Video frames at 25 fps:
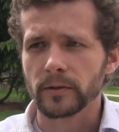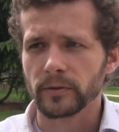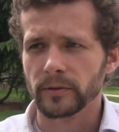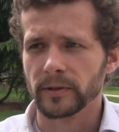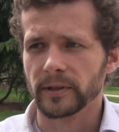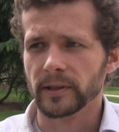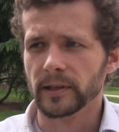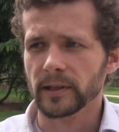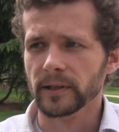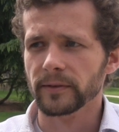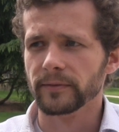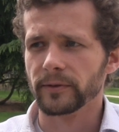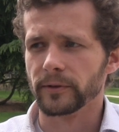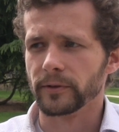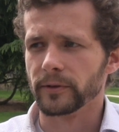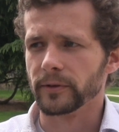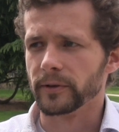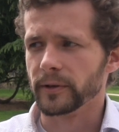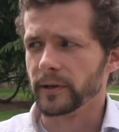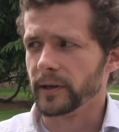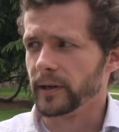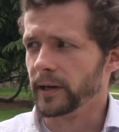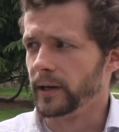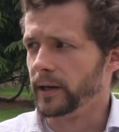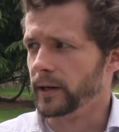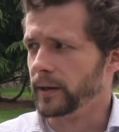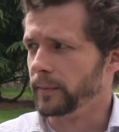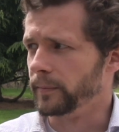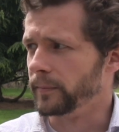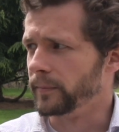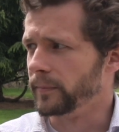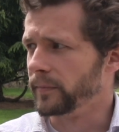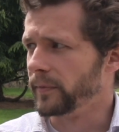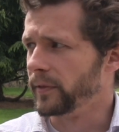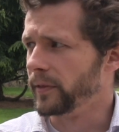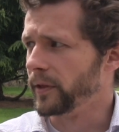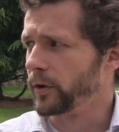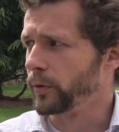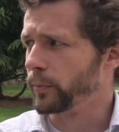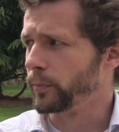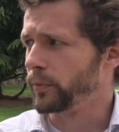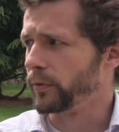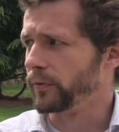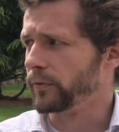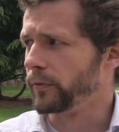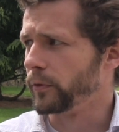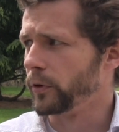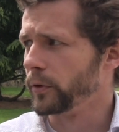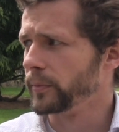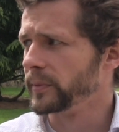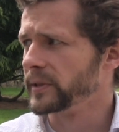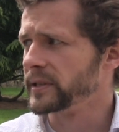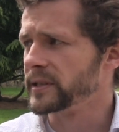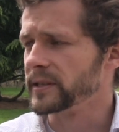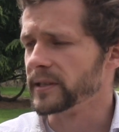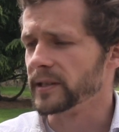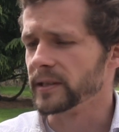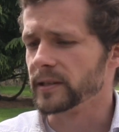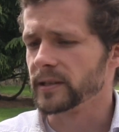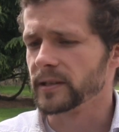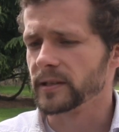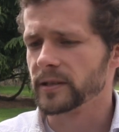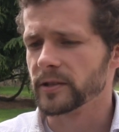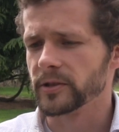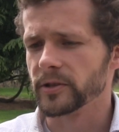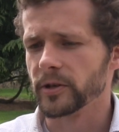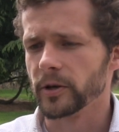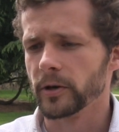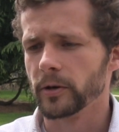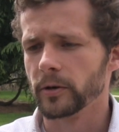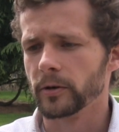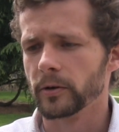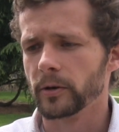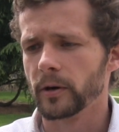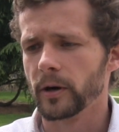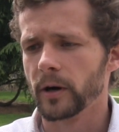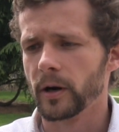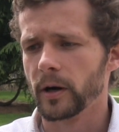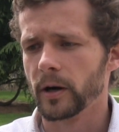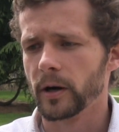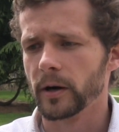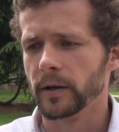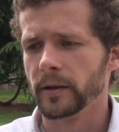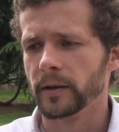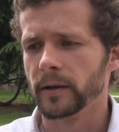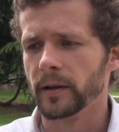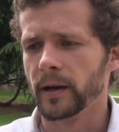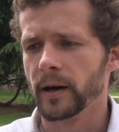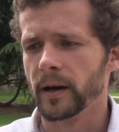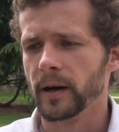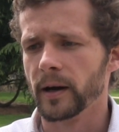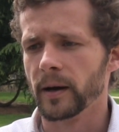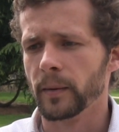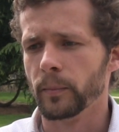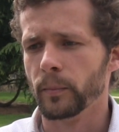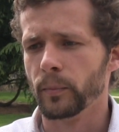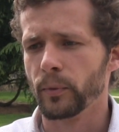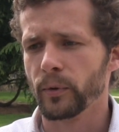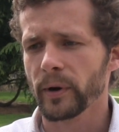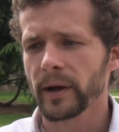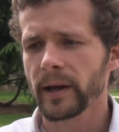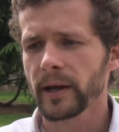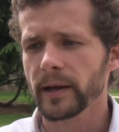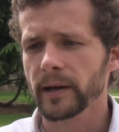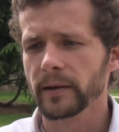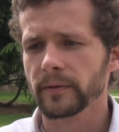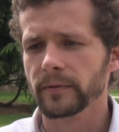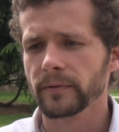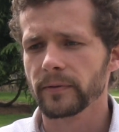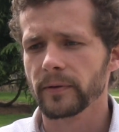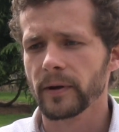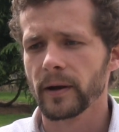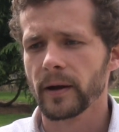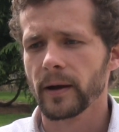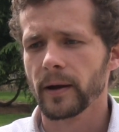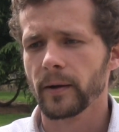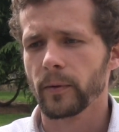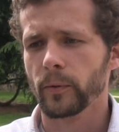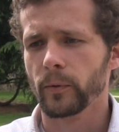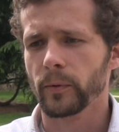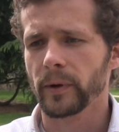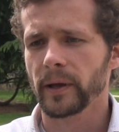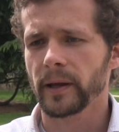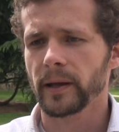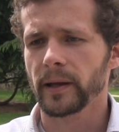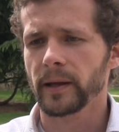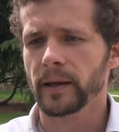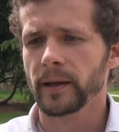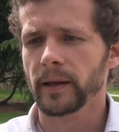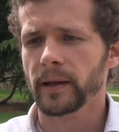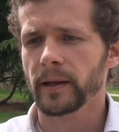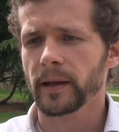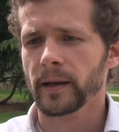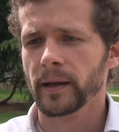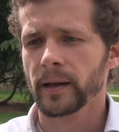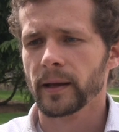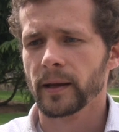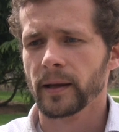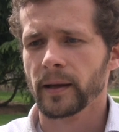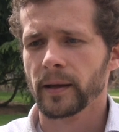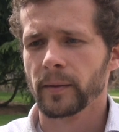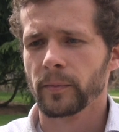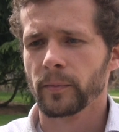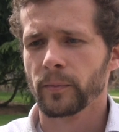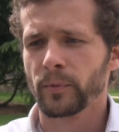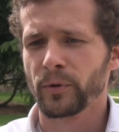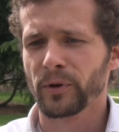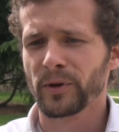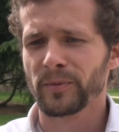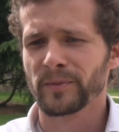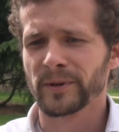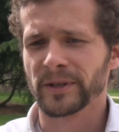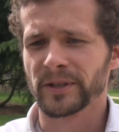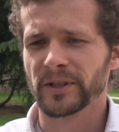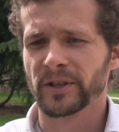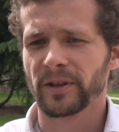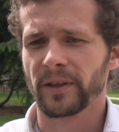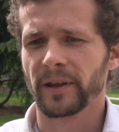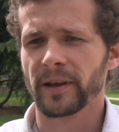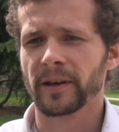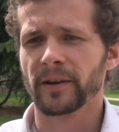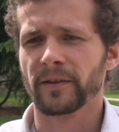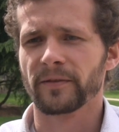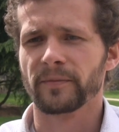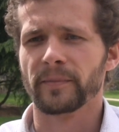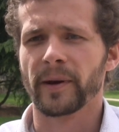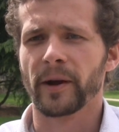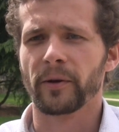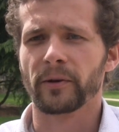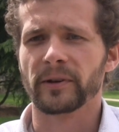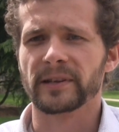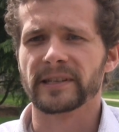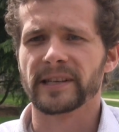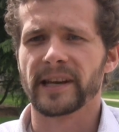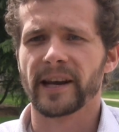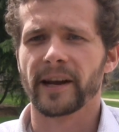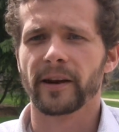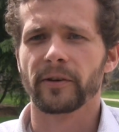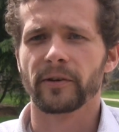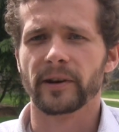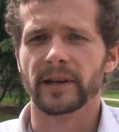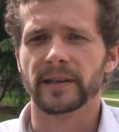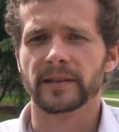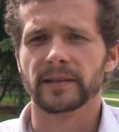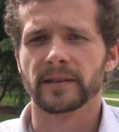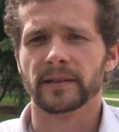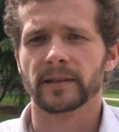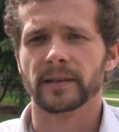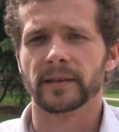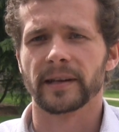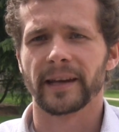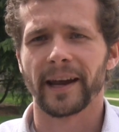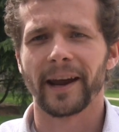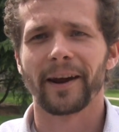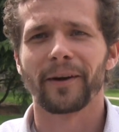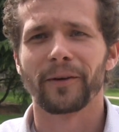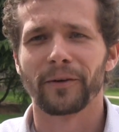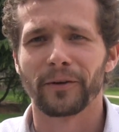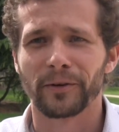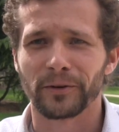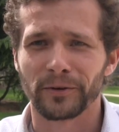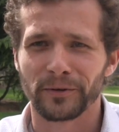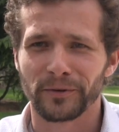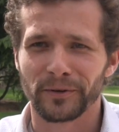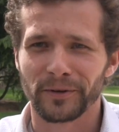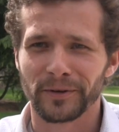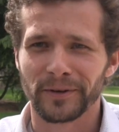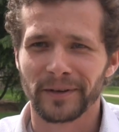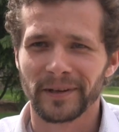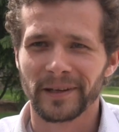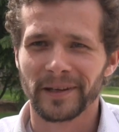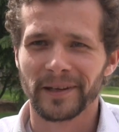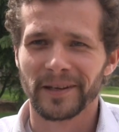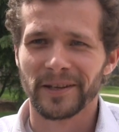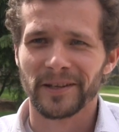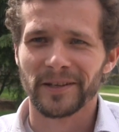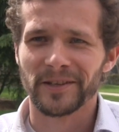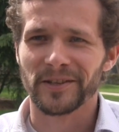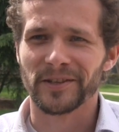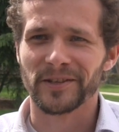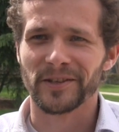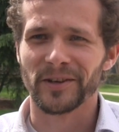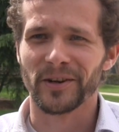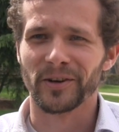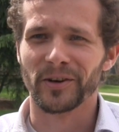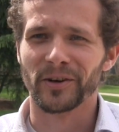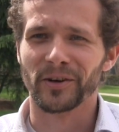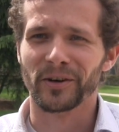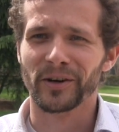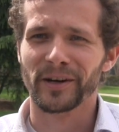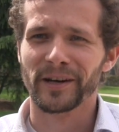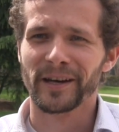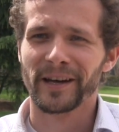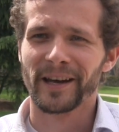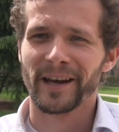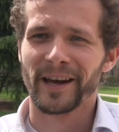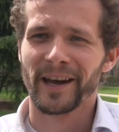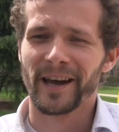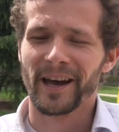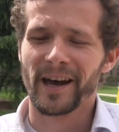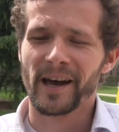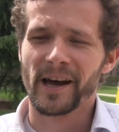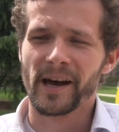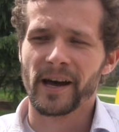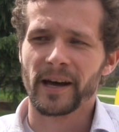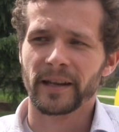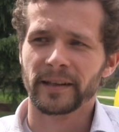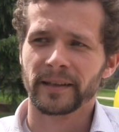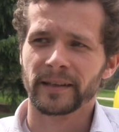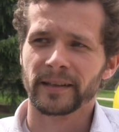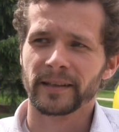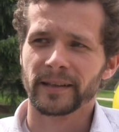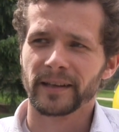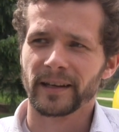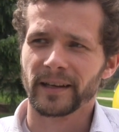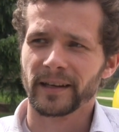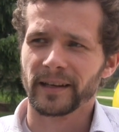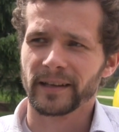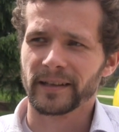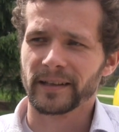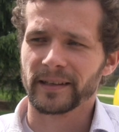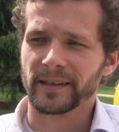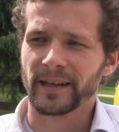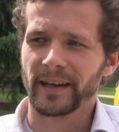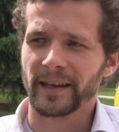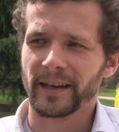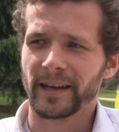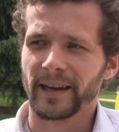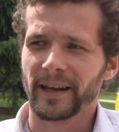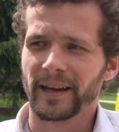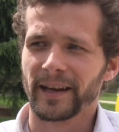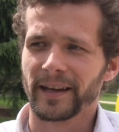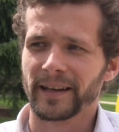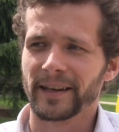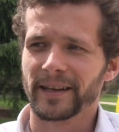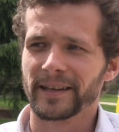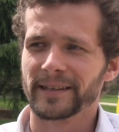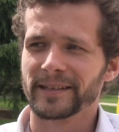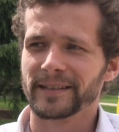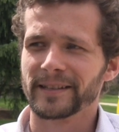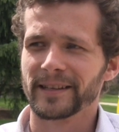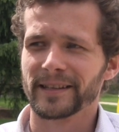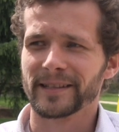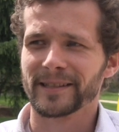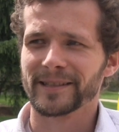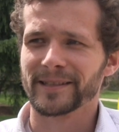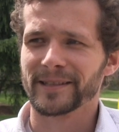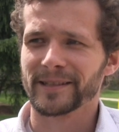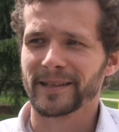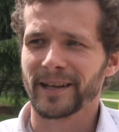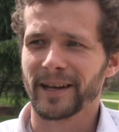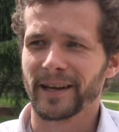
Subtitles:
deliver their performances. So on Brave, we pretty much think of Merida's hair as a character. So, and I guess that's